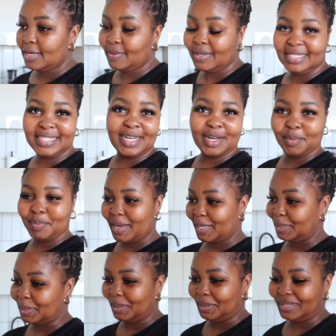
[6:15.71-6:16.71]
I'm gonna take off my
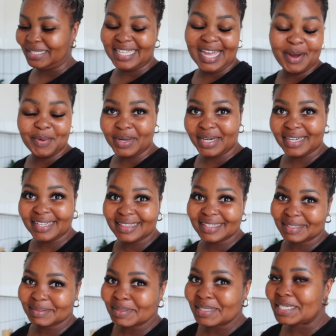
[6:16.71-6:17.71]
clothes. I went a
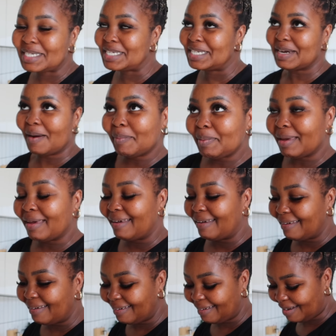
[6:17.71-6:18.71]
little bit
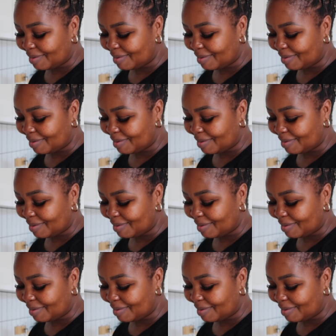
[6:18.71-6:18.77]
shopping.